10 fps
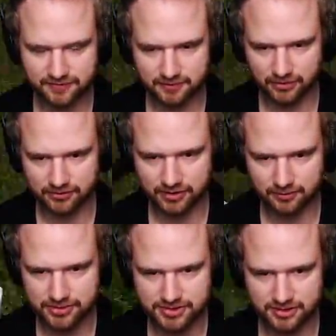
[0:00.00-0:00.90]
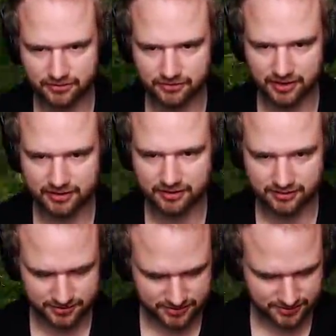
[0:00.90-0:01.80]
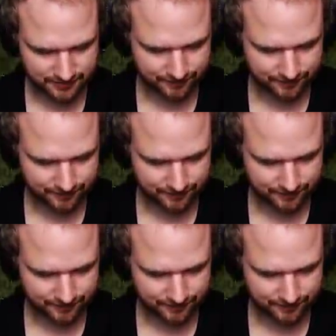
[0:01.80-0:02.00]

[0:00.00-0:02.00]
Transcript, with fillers: them are only mercenary red guards.